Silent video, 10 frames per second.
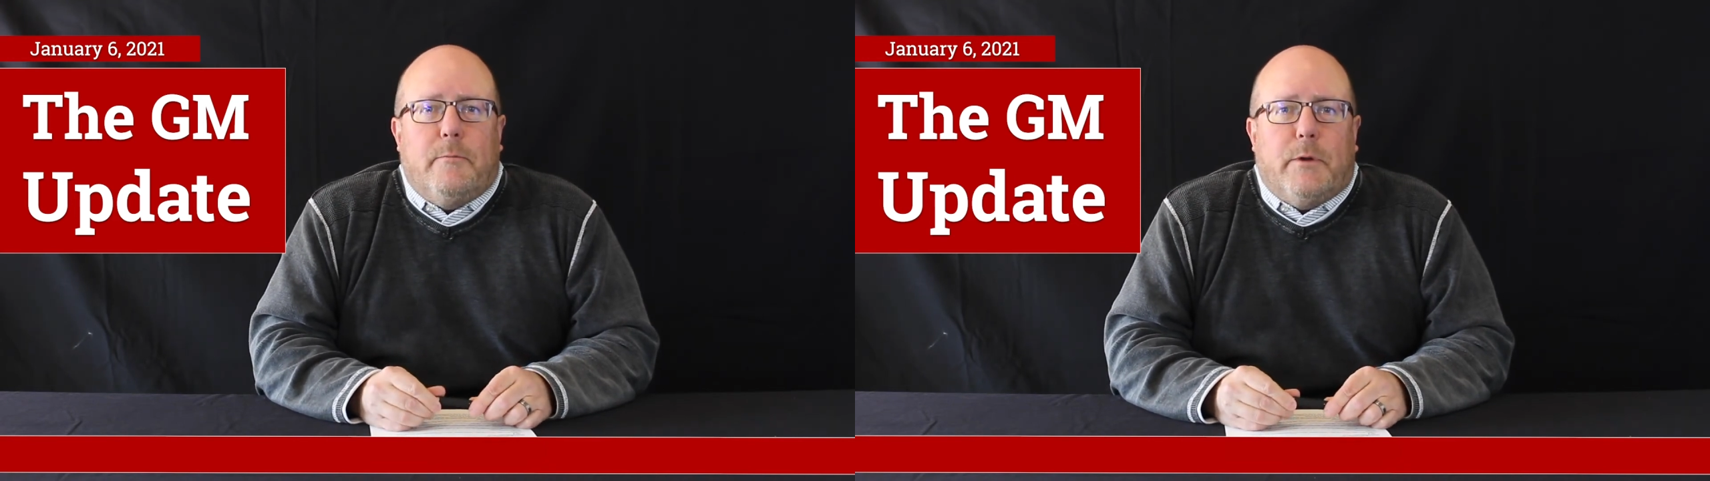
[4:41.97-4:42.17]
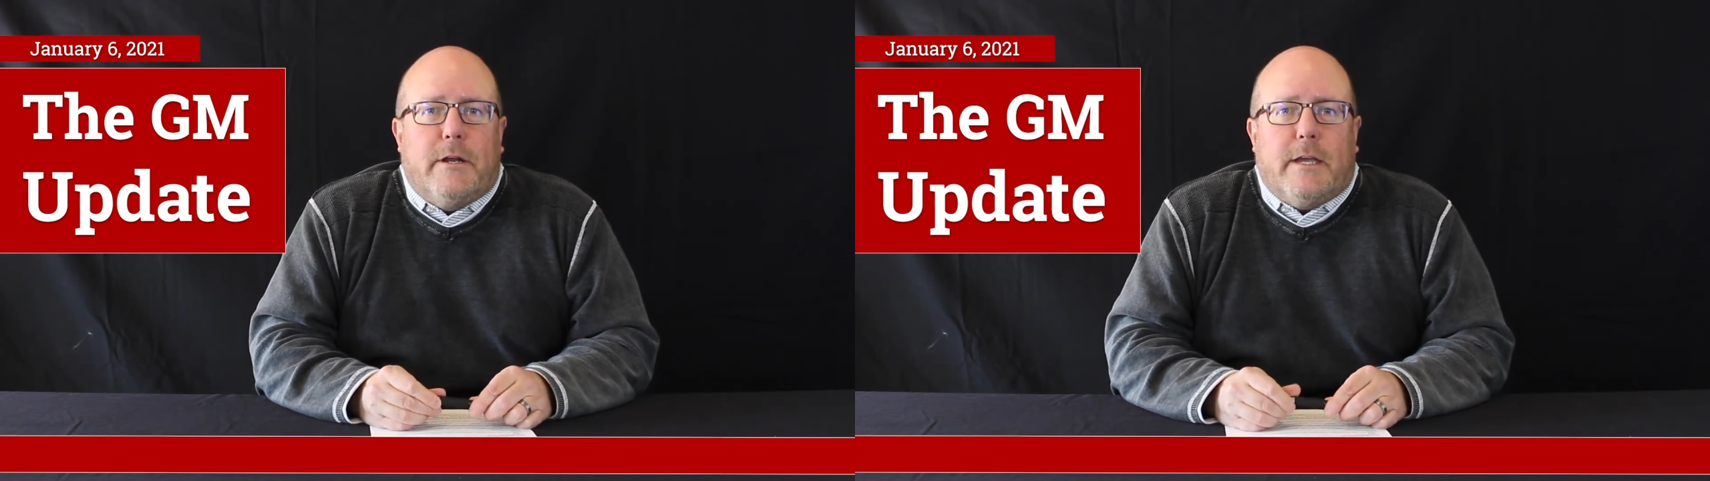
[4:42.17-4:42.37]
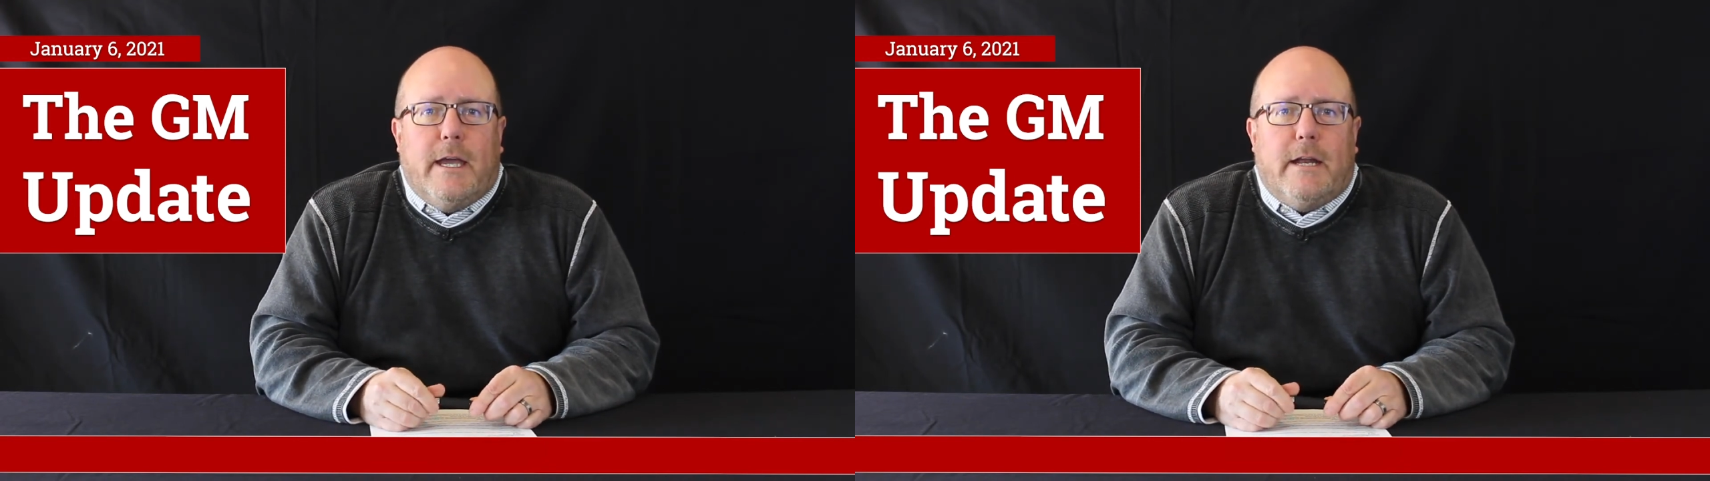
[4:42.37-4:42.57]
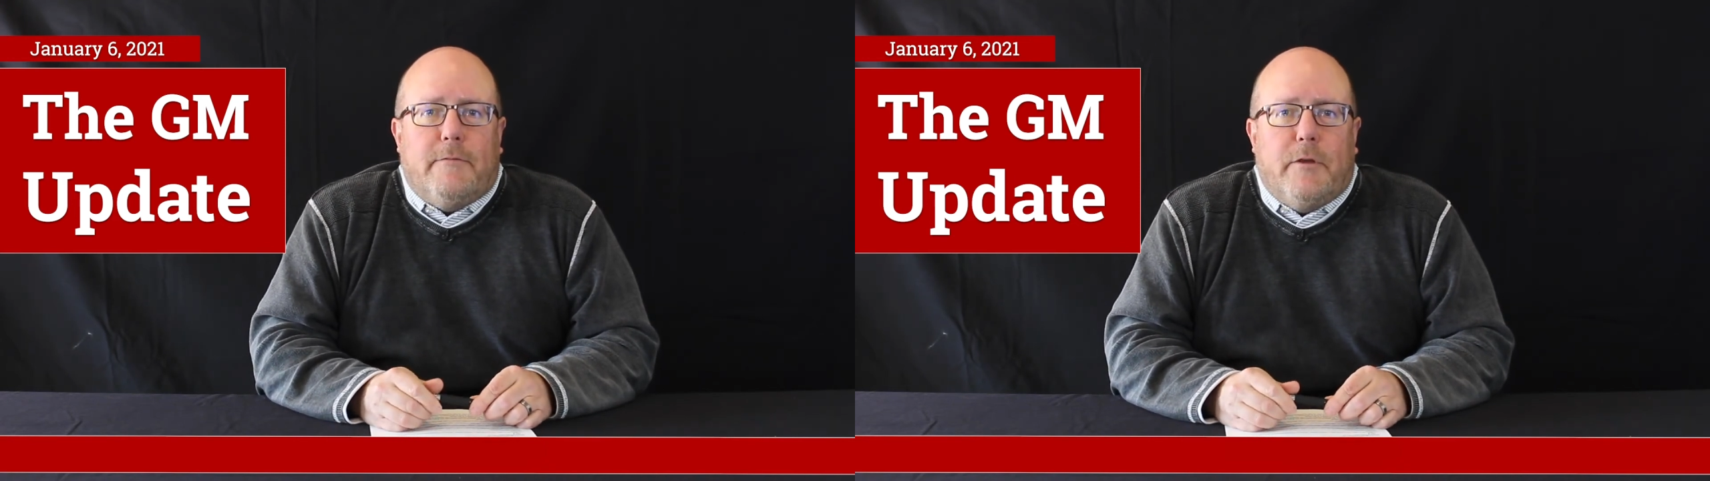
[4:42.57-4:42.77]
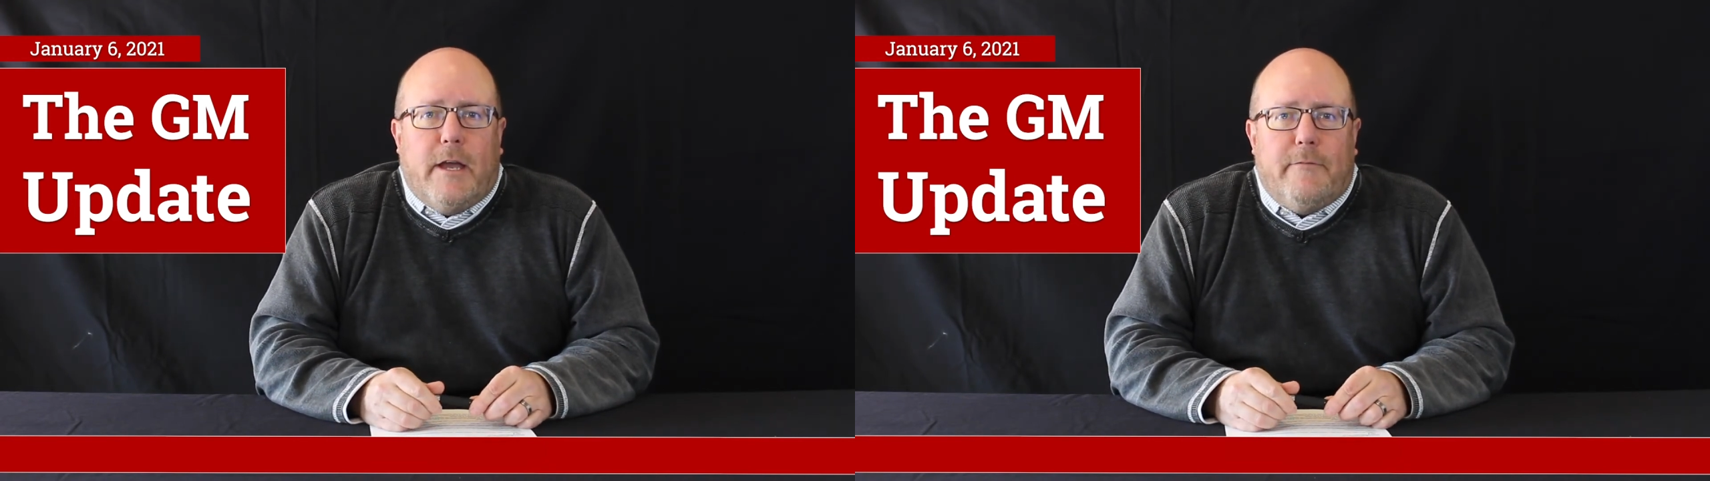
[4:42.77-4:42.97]
but again,
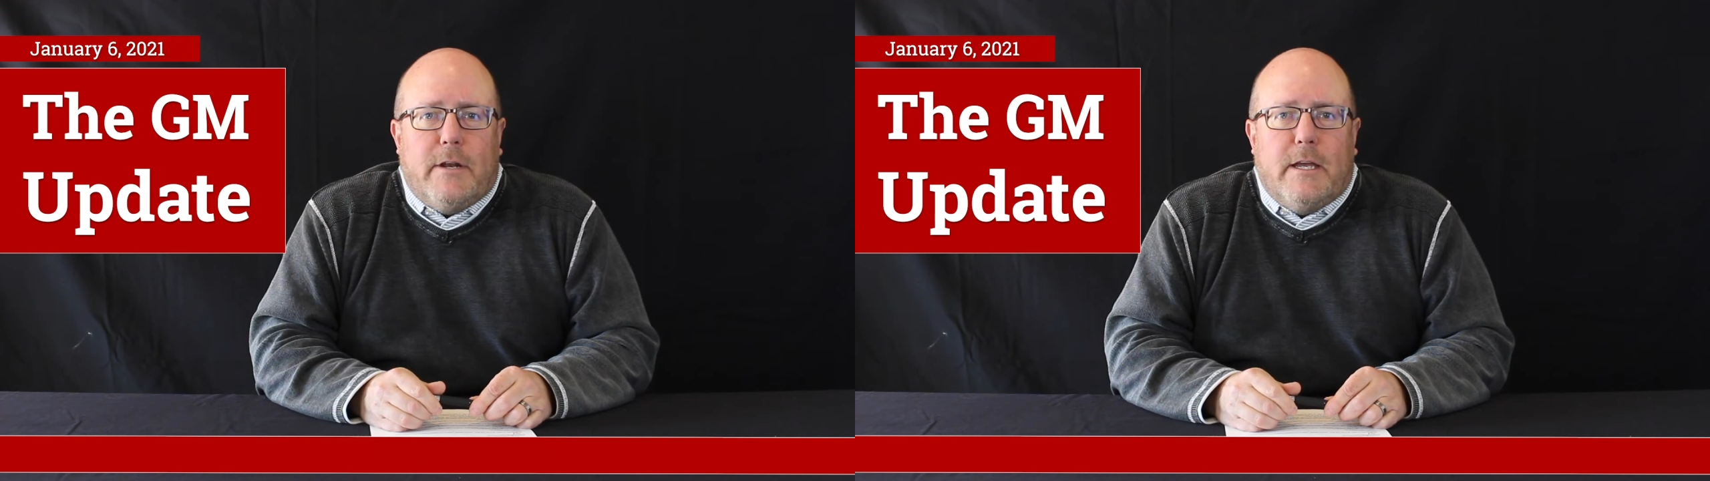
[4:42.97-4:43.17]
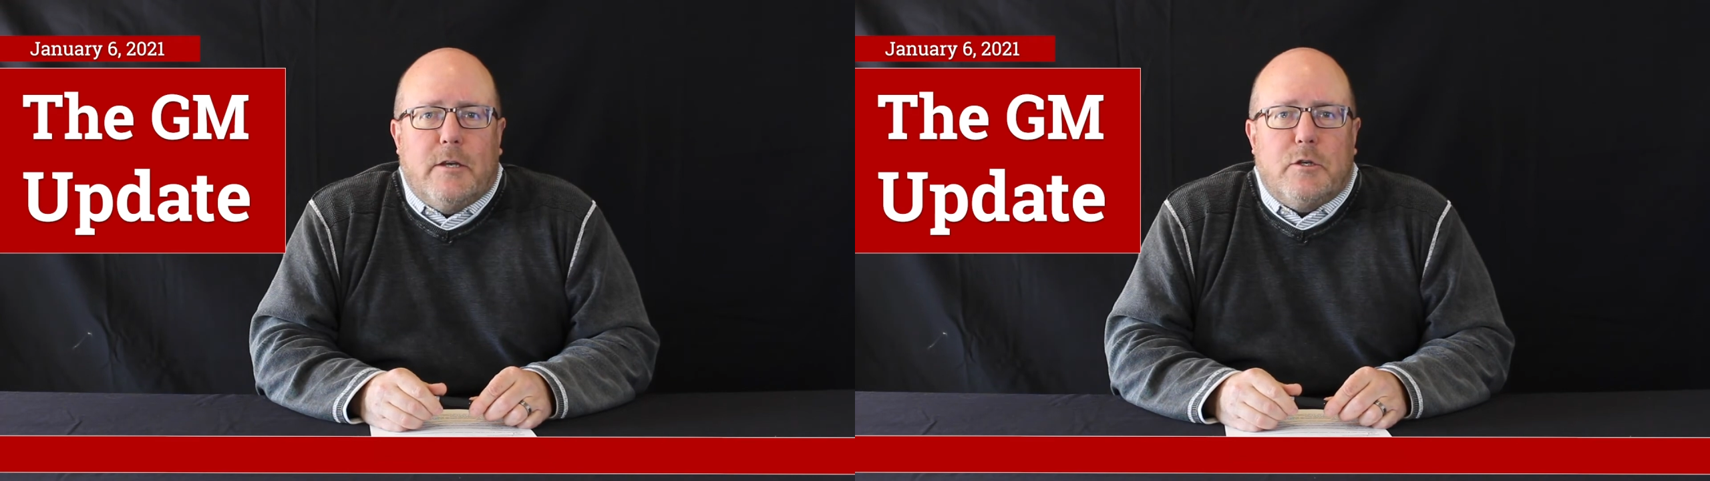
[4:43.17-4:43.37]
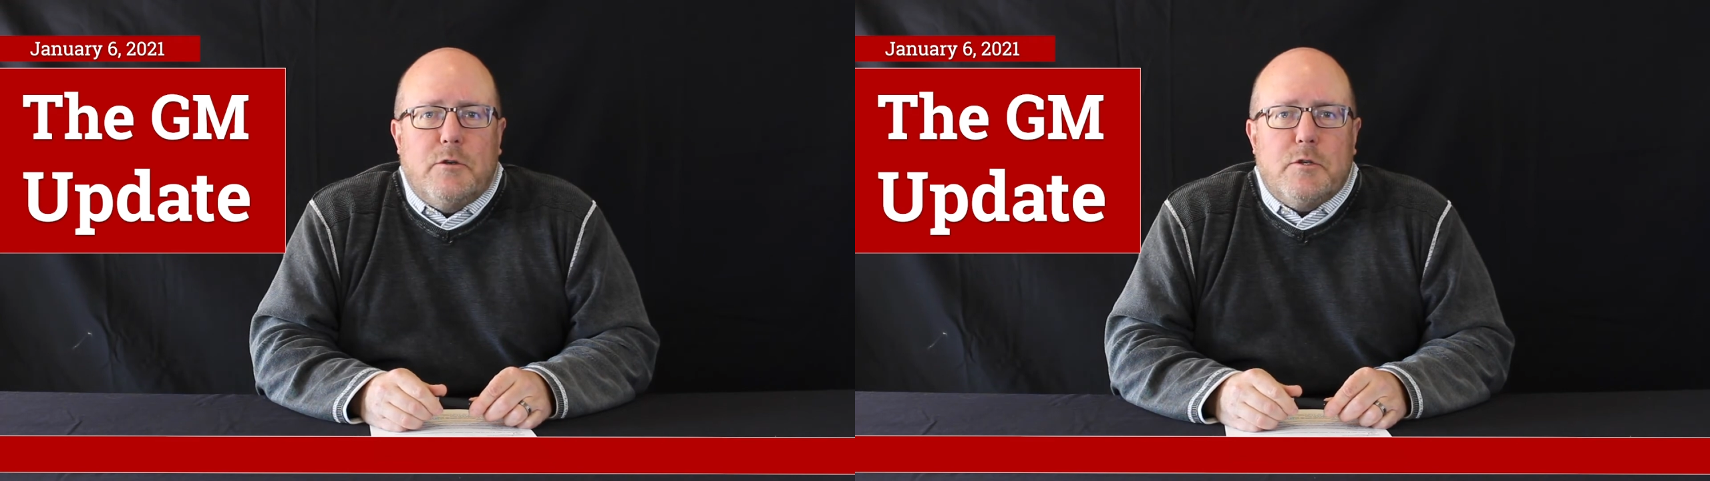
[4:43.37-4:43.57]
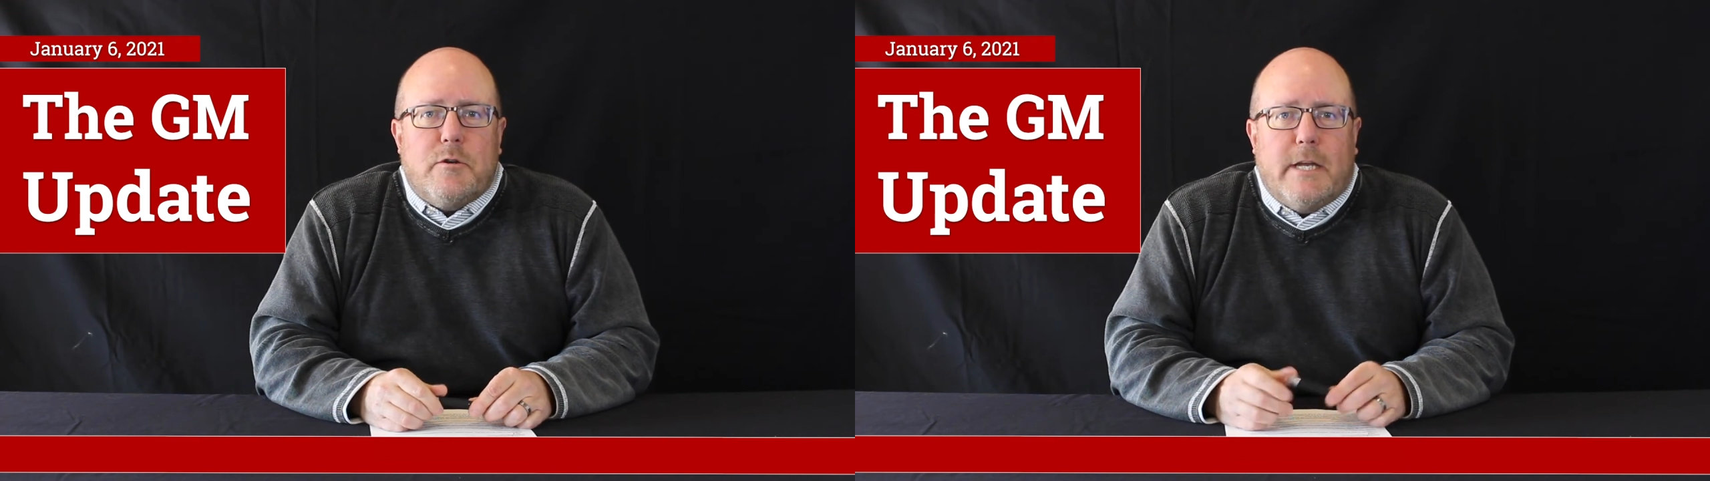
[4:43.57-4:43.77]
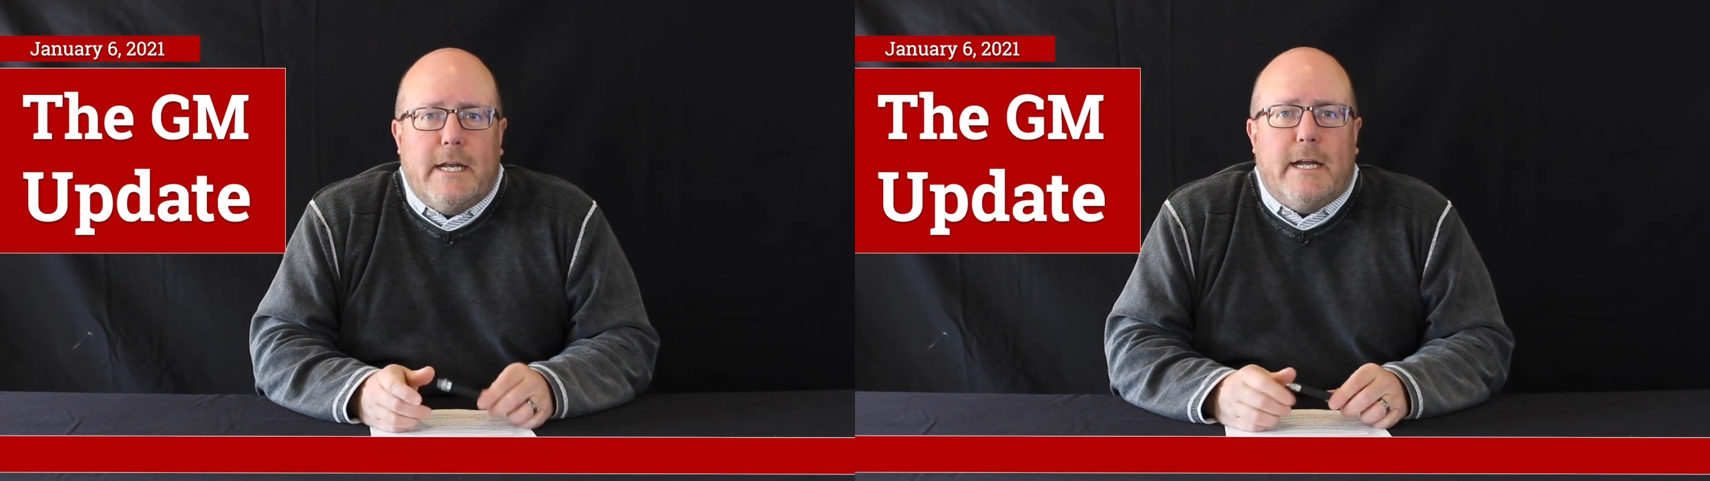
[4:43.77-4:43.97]
if you have any issues
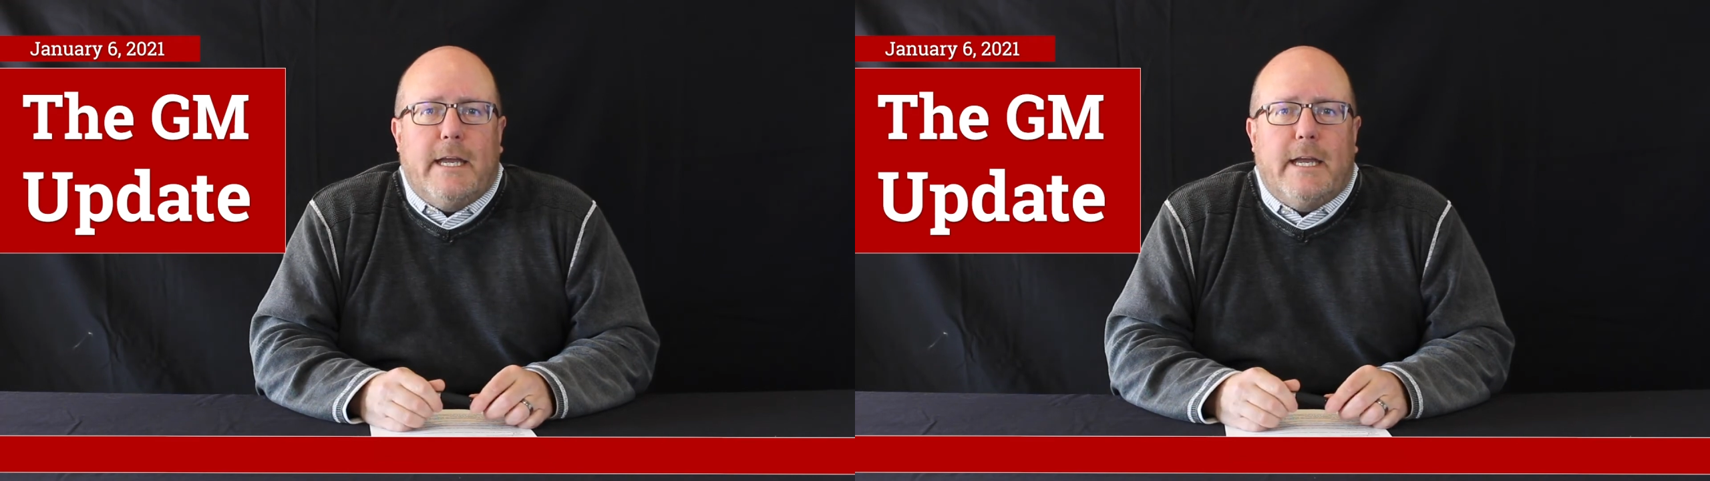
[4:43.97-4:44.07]
or need